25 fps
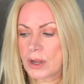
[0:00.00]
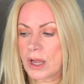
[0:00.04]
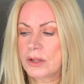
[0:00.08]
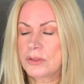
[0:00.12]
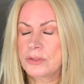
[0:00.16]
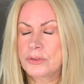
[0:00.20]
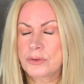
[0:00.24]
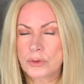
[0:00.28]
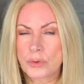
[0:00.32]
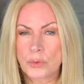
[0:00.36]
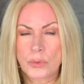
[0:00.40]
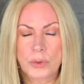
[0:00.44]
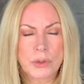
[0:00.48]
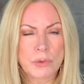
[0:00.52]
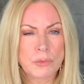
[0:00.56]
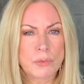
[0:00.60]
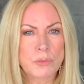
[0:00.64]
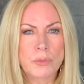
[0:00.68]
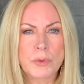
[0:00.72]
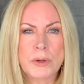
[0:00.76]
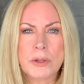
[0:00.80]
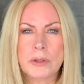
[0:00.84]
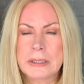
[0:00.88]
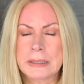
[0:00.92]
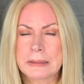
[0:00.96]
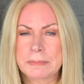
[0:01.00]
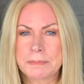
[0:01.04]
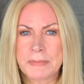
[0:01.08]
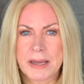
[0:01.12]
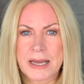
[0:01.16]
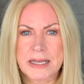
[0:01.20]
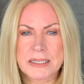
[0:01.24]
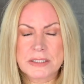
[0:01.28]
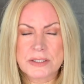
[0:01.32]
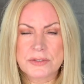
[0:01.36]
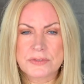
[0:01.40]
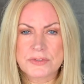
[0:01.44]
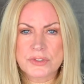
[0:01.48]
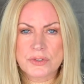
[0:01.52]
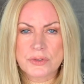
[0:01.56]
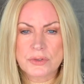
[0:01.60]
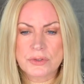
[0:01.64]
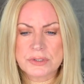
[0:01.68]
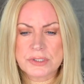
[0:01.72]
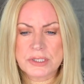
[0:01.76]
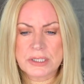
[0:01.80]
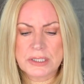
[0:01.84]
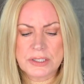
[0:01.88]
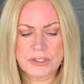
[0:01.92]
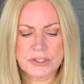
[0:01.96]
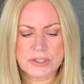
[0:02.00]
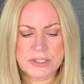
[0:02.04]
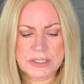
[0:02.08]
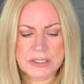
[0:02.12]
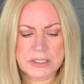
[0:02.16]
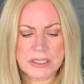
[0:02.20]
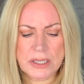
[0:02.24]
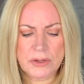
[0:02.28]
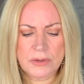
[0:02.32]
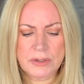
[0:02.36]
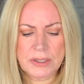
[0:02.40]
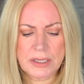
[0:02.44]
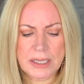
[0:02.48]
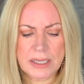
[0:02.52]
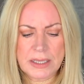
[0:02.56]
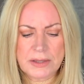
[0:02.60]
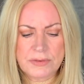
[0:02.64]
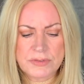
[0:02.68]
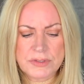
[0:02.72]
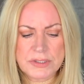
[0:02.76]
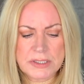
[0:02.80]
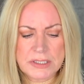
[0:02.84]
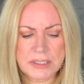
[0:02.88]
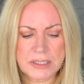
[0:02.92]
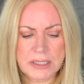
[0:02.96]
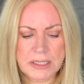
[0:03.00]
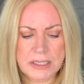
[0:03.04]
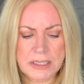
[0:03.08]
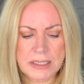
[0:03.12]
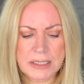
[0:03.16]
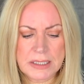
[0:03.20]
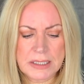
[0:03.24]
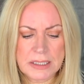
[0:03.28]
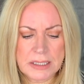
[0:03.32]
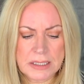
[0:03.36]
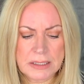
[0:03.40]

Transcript: undergoing really massive scrutiny just now in the FDA.